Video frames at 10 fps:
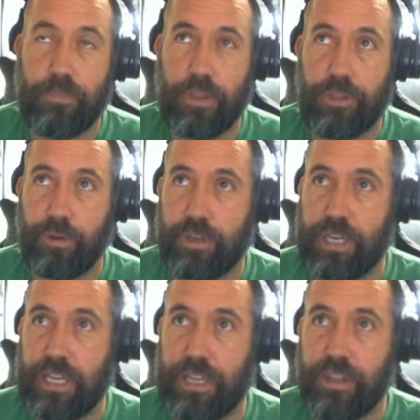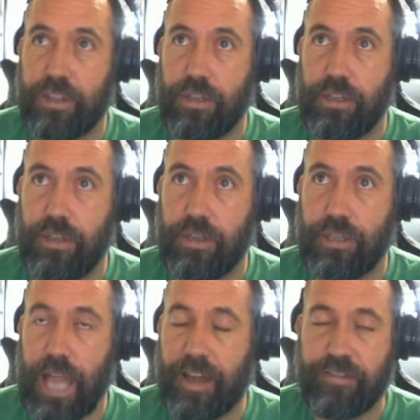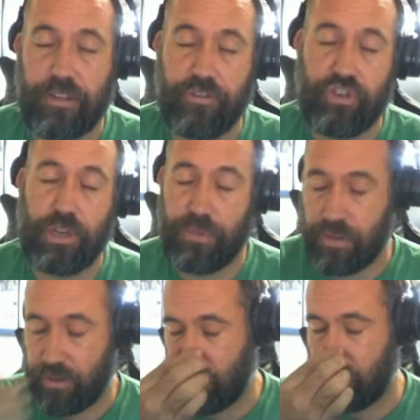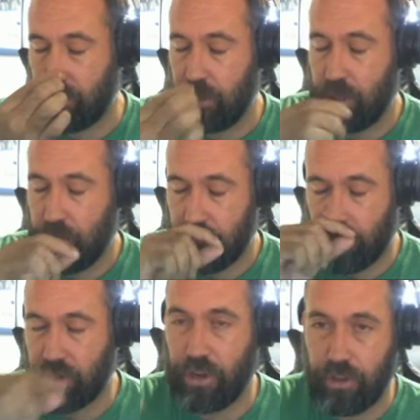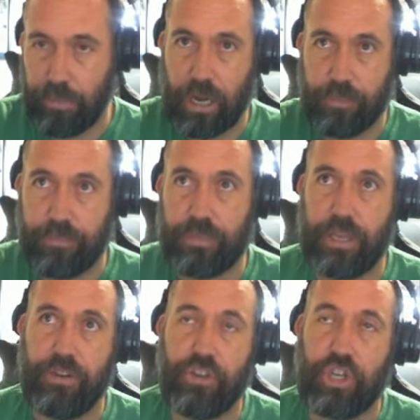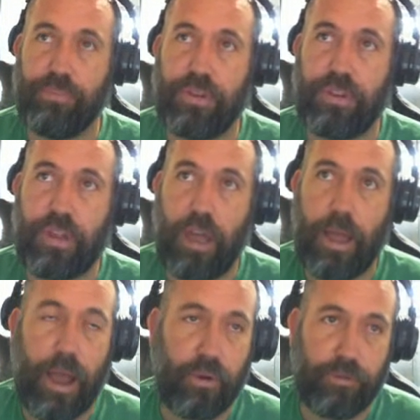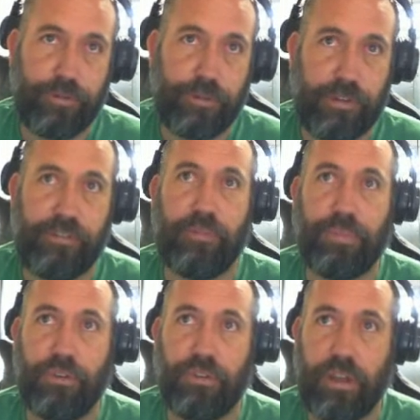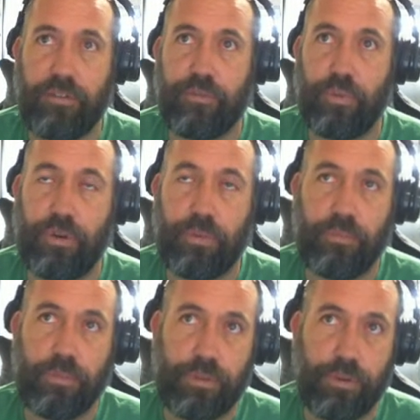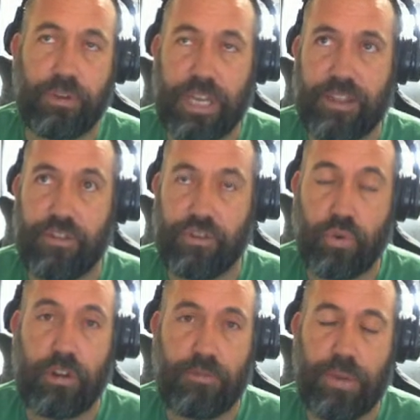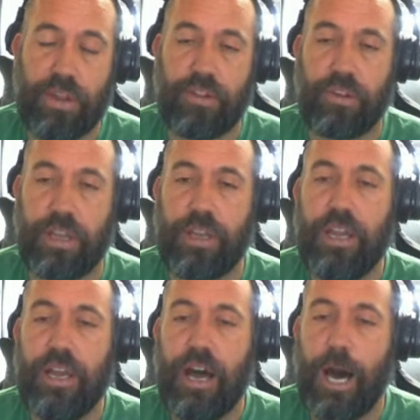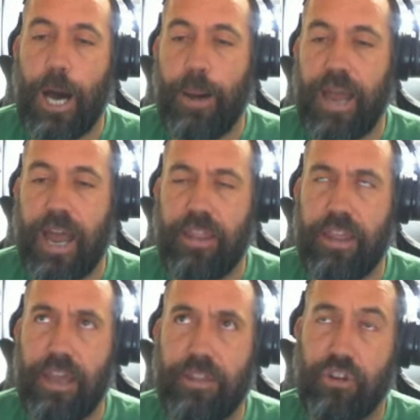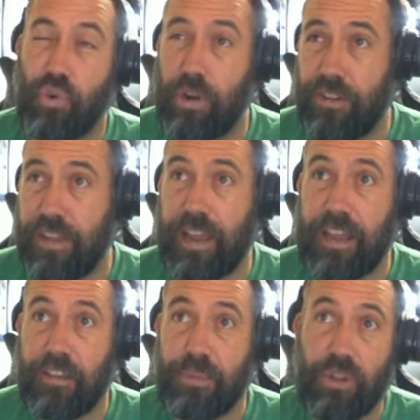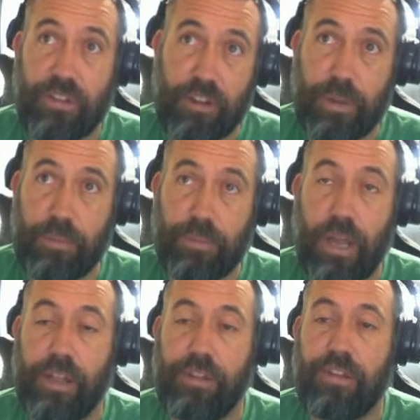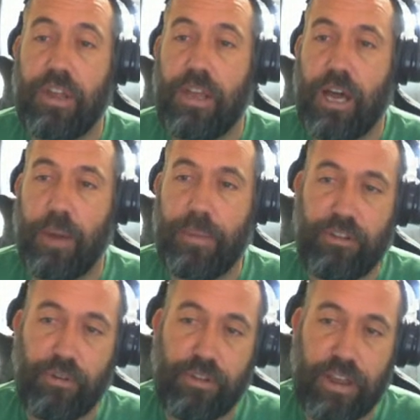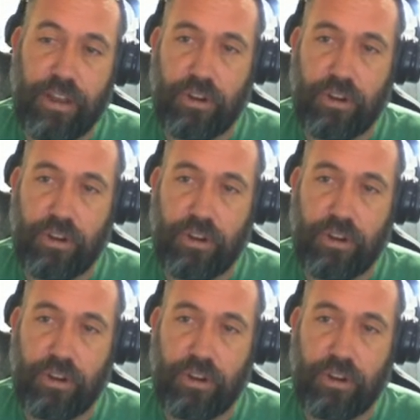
13th last in chips. So we're near the bottom in chips. Out of 55 players left, we're 13th shortest basically. And then the shortest stack has about 6 big blinds. As you can see at our